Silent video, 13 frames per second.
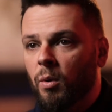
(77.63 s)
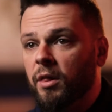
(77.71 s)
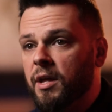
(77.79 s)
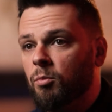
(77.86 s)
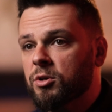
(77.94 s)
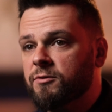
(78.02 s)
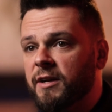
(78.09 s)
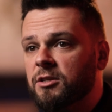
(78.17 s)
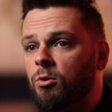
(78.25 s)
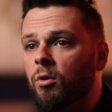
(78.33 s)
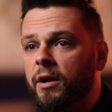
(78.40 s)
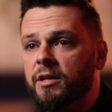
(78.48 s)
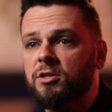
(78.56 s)
William was
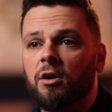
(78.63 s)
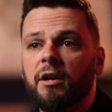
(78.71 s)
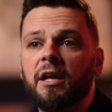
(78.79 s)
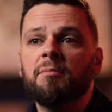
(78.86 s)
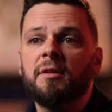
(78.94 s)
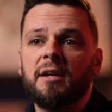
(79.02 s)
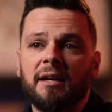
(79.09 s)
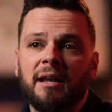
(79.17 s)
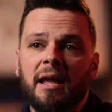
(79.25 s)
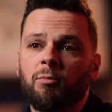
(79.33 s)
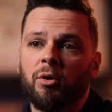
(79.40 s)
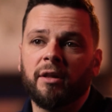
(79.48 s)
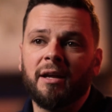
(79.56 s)
victorious, earning him the
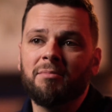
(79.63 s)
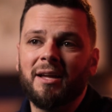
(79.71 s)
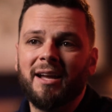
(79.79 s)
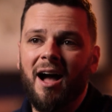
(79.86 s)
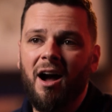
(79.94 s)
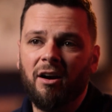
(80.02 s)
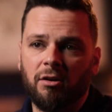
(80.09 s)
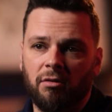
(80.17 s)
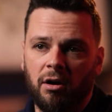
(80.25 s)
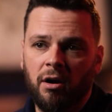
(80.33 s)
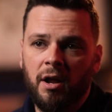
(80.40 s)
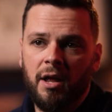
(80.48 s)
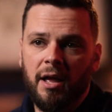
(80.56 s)
nickname William the
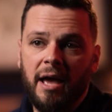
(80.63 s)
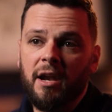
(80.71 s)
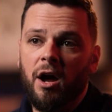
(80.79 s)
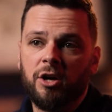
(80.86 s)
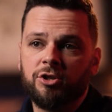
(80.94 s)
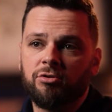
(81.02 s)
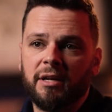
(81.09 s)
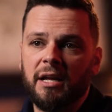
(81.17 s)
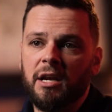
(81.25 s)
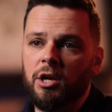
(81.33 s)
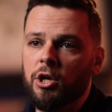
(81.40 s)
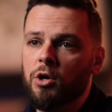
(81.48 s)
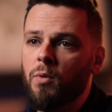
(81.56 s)
Conqueror and ushering
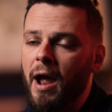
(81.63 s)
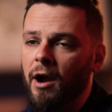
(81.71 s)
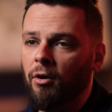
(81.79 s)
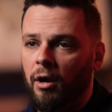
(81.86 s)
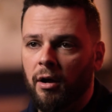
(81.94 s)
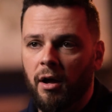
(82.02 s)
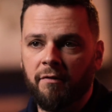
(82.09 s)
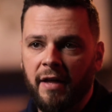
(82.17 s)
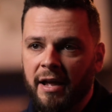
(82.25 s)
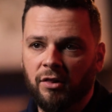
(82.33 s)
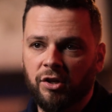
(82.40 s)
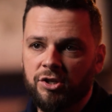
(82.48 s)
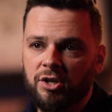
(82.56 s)
in a new era of
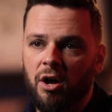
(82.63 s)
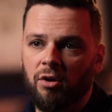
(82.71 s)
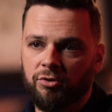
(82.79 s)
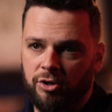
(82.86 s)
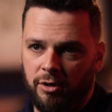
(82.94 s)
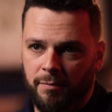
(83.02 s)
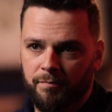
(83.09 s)
English culture.